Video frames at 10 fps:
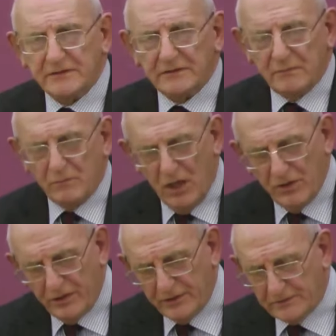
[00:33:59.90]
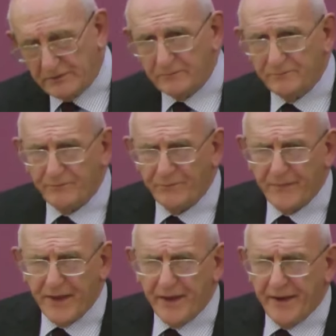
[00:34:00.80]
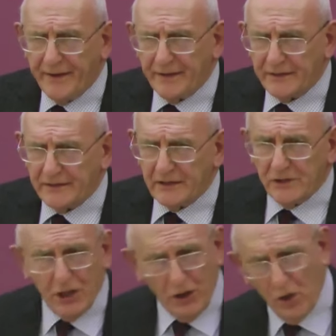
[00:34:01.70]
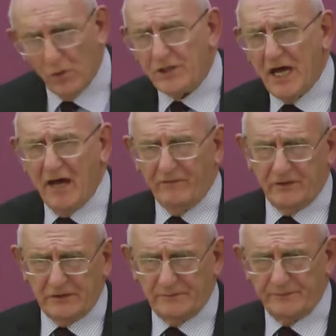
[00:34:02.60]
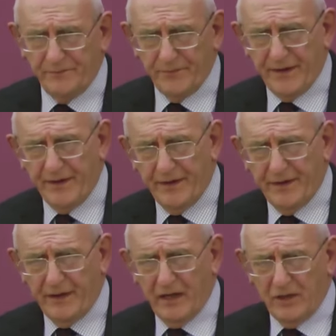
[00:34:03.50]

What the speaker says: Mother, you'll not always have her, and